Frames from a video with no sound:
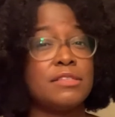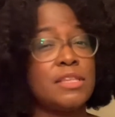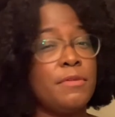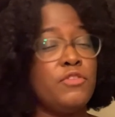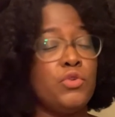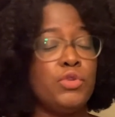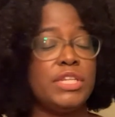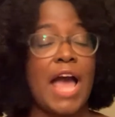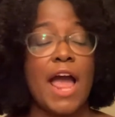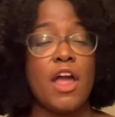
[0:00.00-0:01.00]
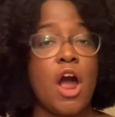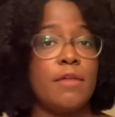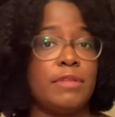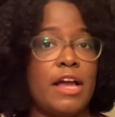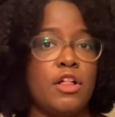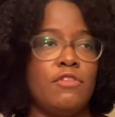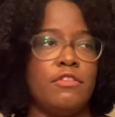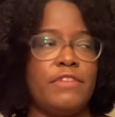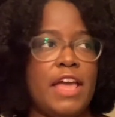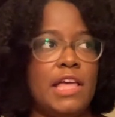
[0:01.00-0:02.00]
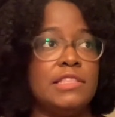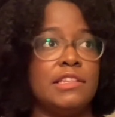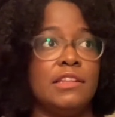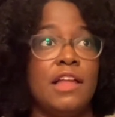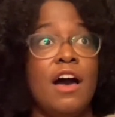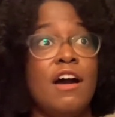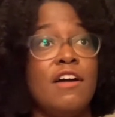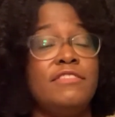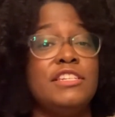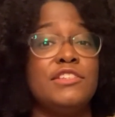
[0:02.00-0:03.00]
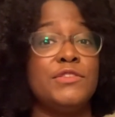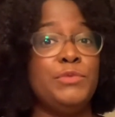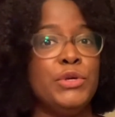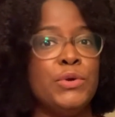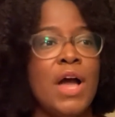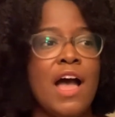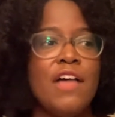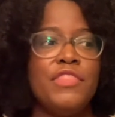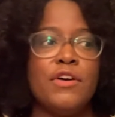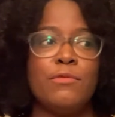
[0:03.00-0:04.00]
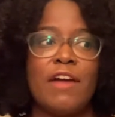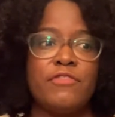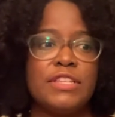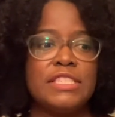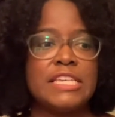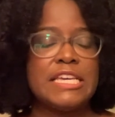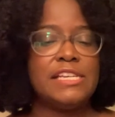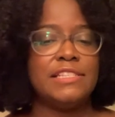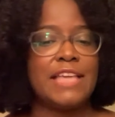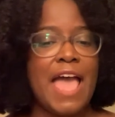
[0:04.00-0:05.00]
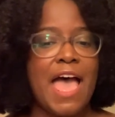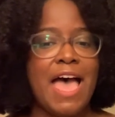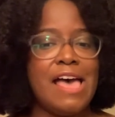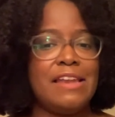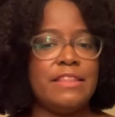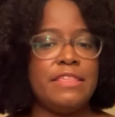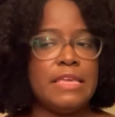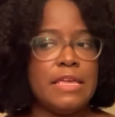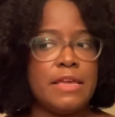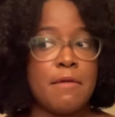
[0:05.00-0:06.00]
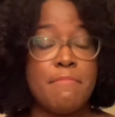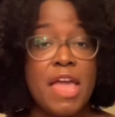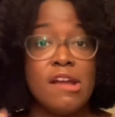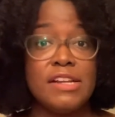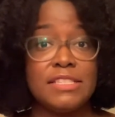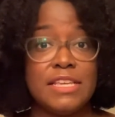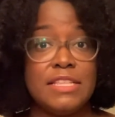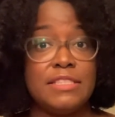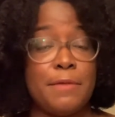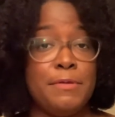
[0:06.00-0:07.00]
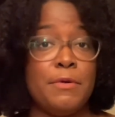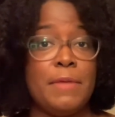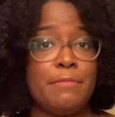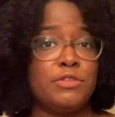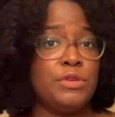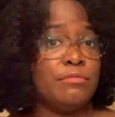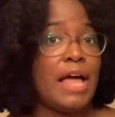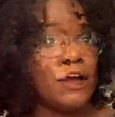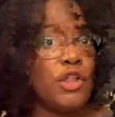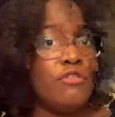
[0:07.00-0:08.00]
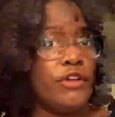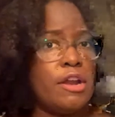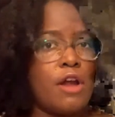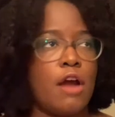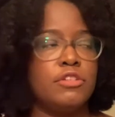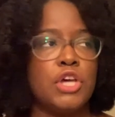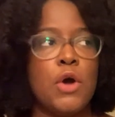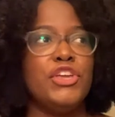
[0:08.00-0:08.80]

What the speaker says: some of you die-hard Black Clover fans love to dispute the references and the comparisons that people make between Black Clover and Naruto.